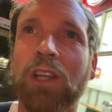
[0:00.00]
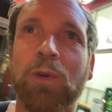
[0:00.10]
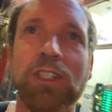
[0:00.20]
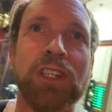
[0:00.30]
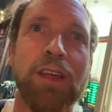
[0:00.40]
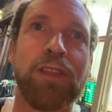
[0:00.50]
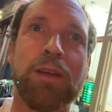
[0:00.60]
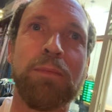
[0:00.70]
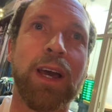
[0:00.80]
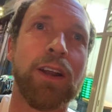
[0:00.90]
there is nothing
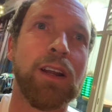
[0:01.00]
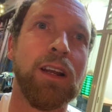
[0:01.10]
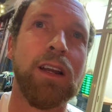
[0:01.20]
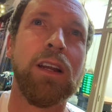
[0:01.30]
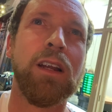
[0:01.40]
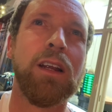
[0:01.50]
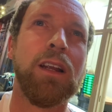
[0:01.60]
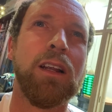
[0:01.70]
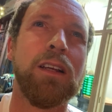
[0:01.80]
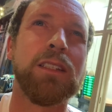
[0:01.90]
better.
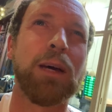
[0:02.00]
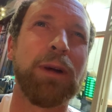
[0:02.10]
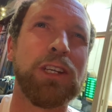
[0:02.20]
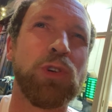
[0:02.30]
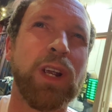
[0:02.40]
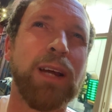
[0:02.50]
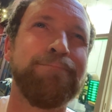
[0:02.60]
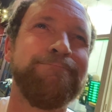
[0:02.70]
Is that my tram?